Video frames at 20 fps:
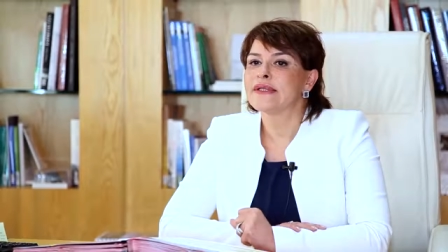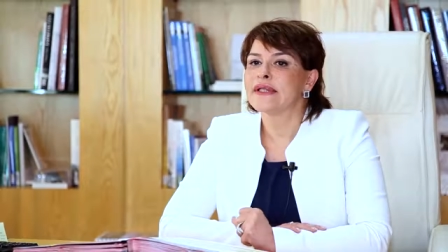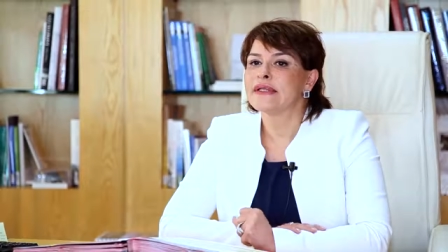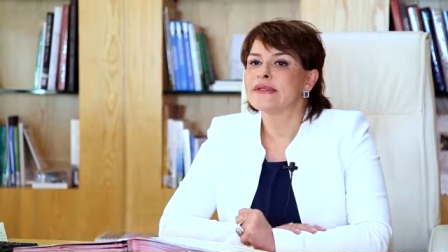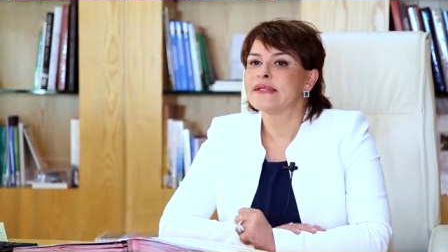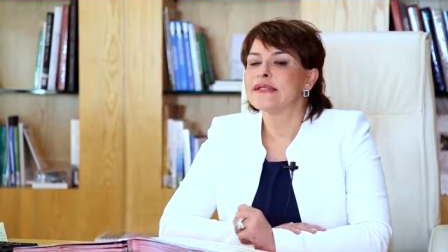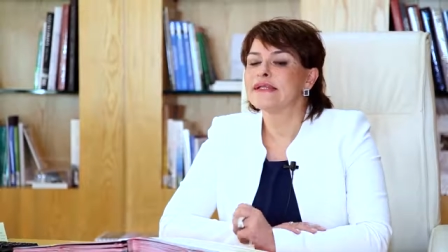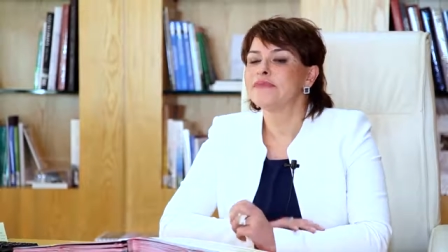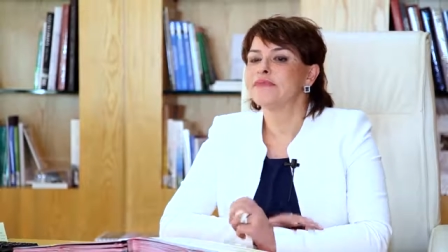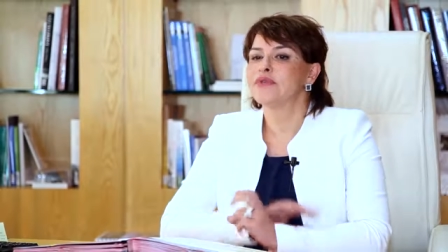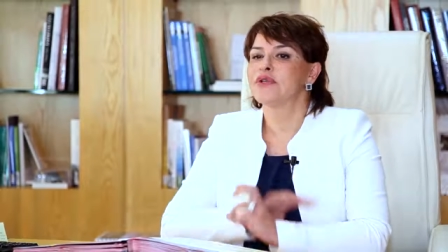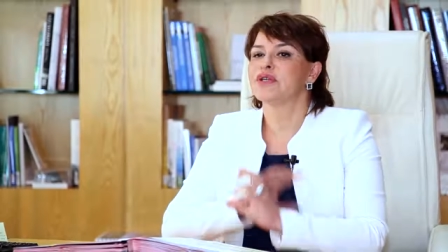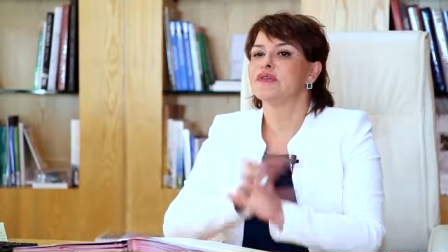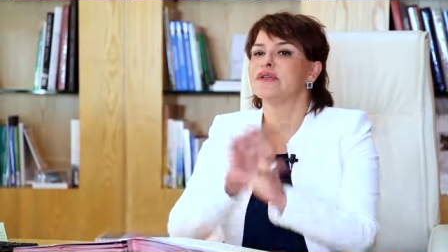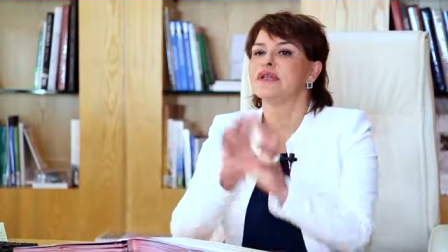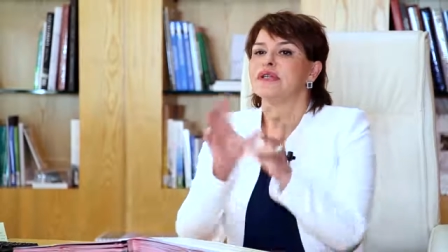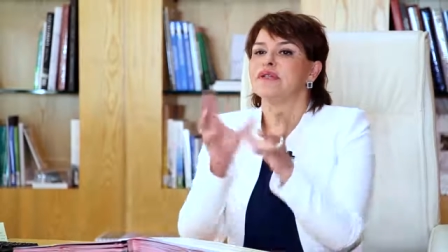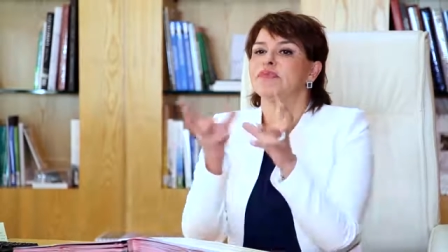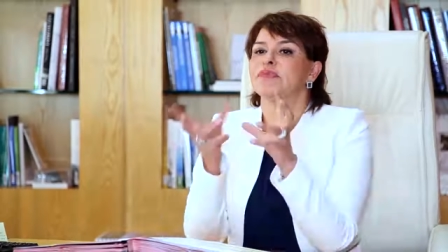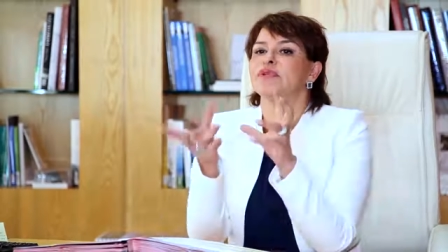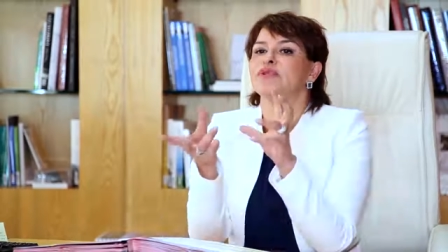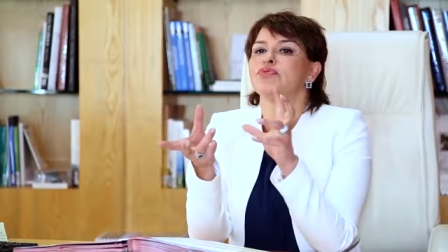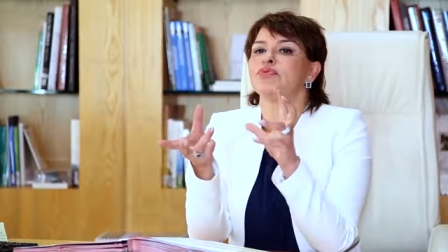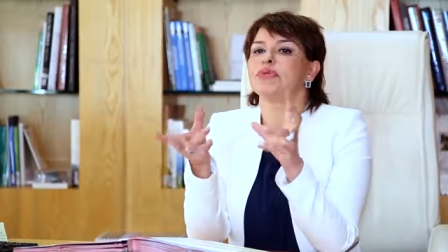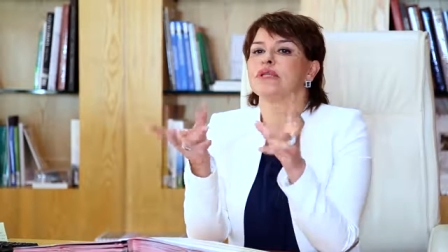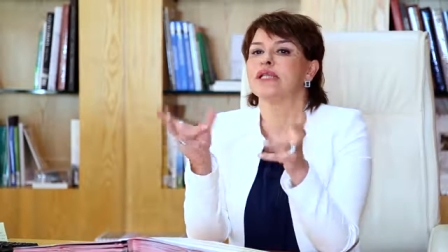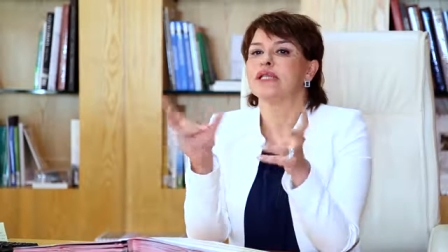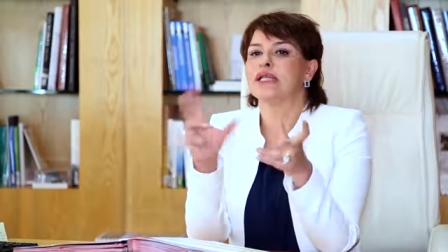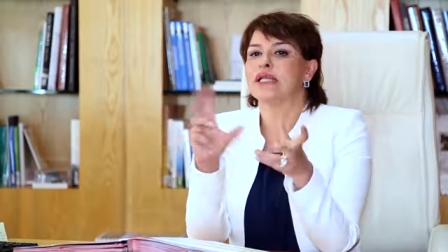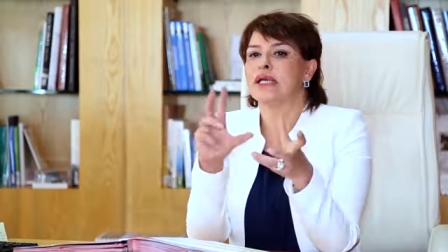this period
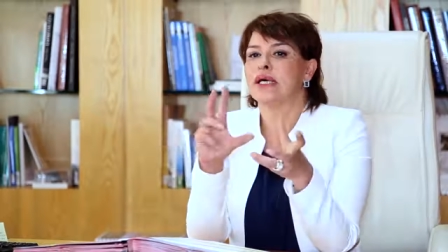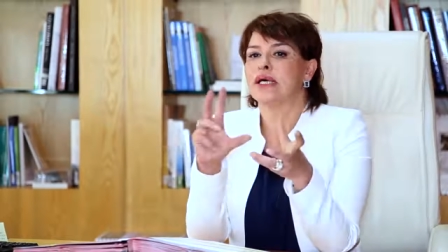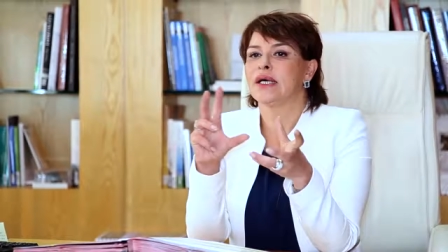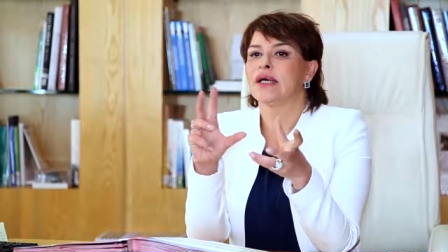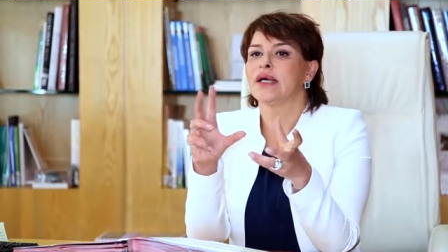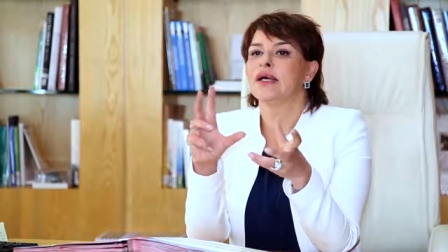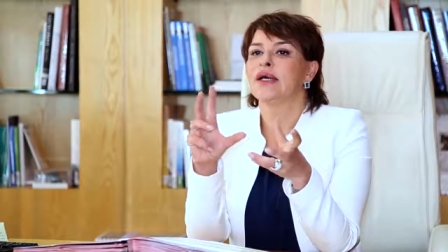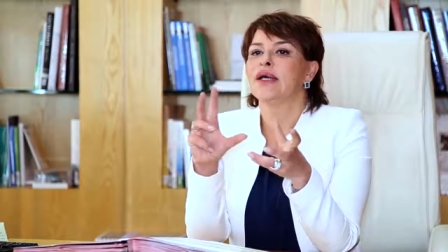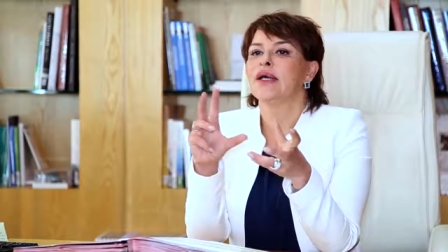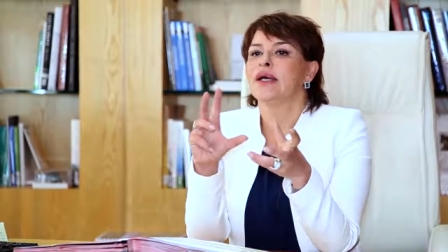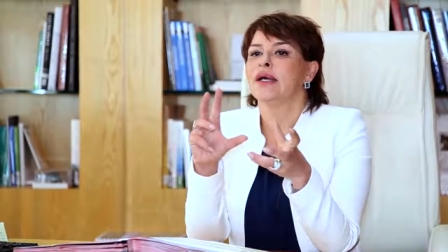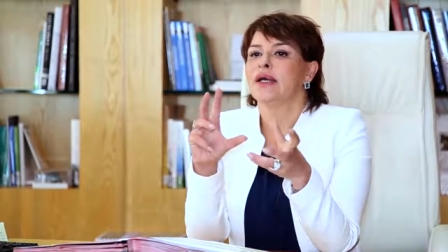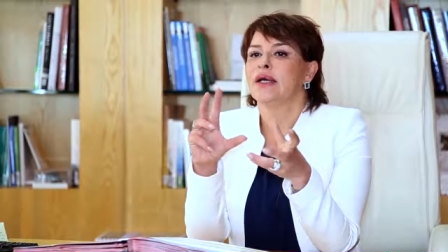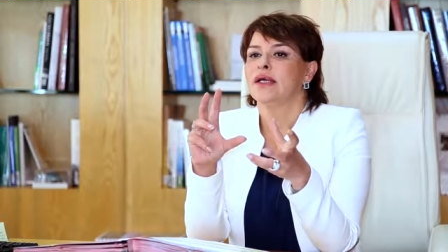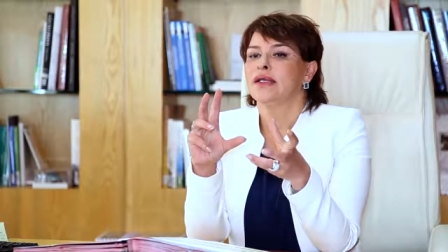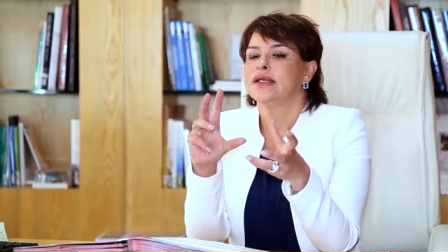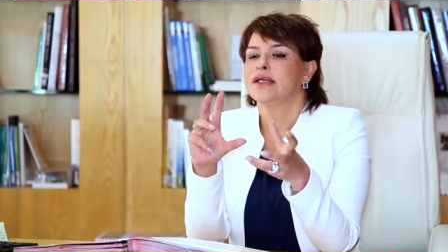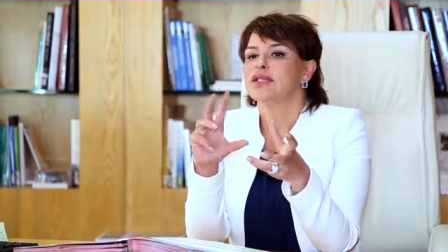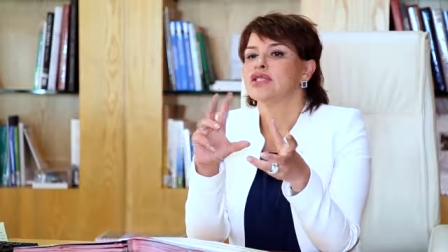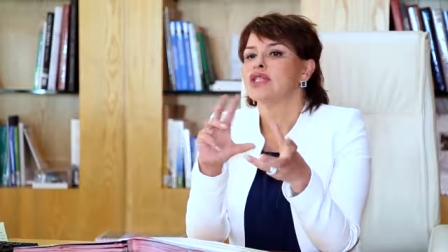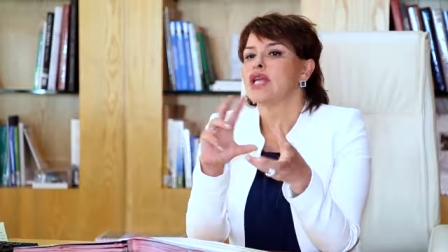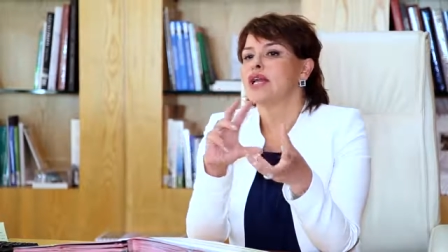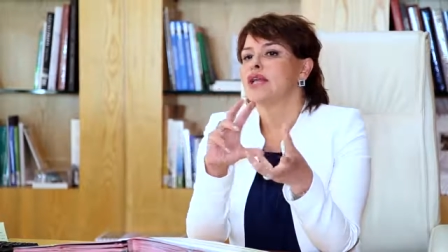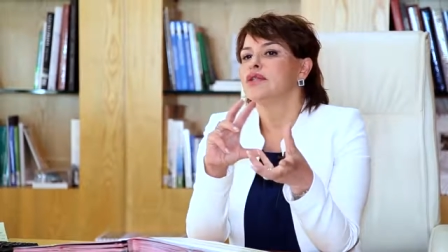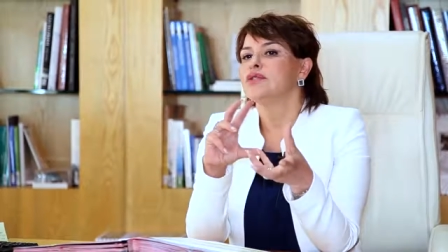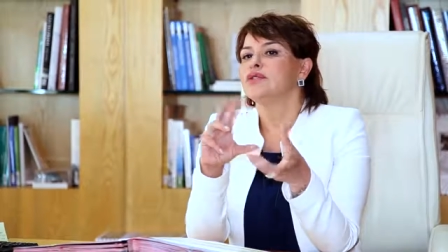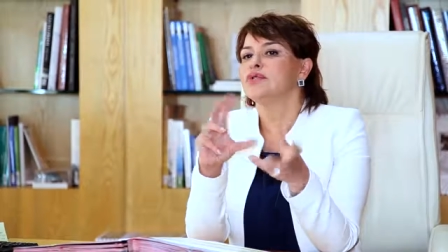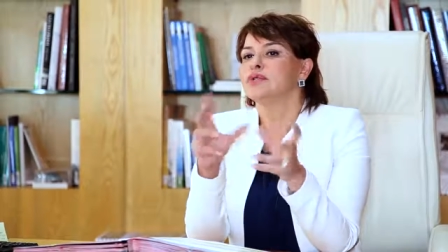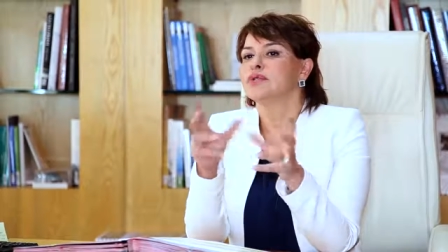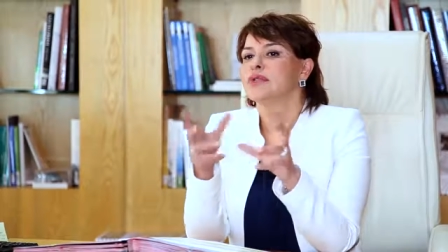between the
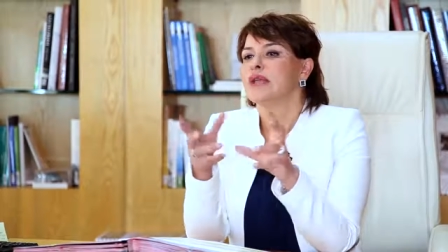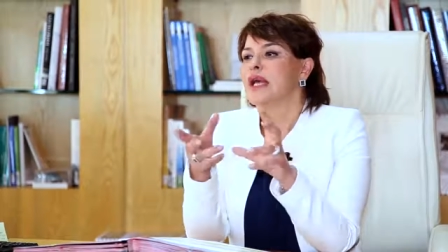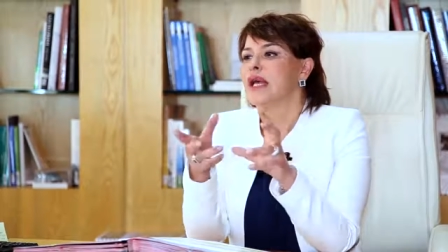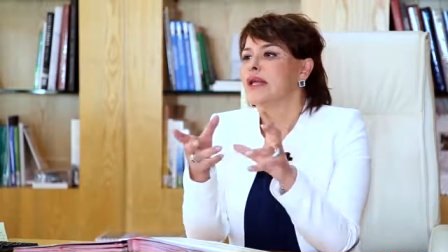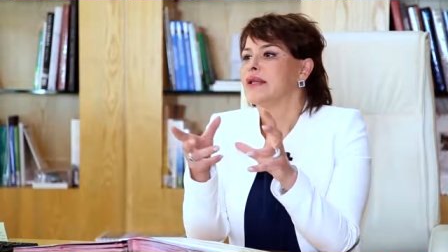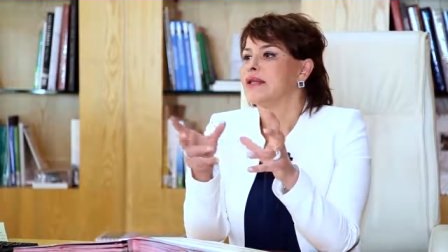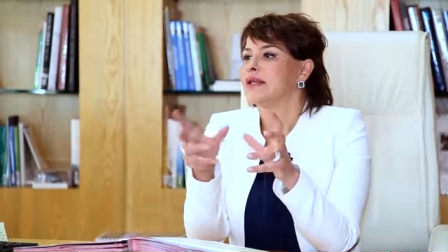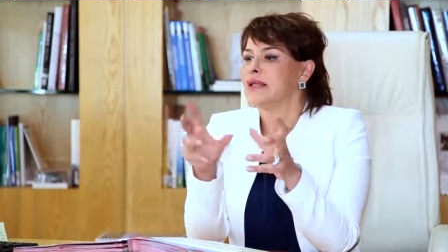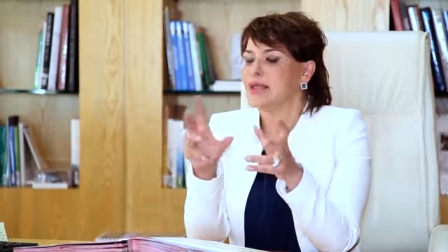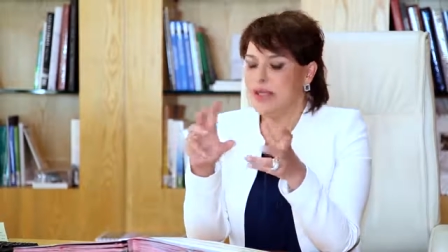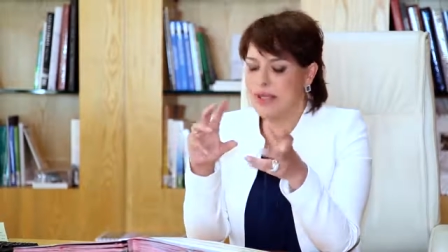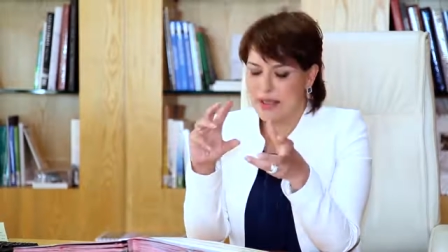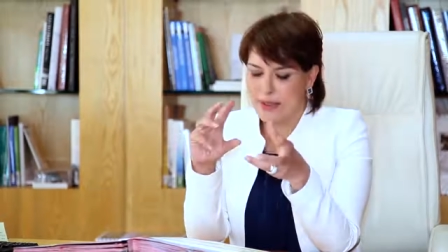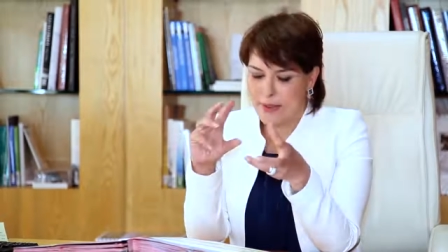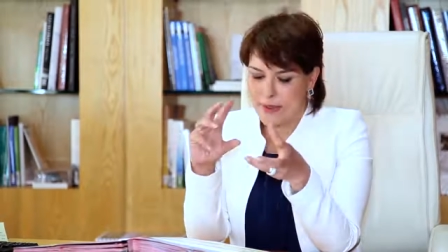childhood and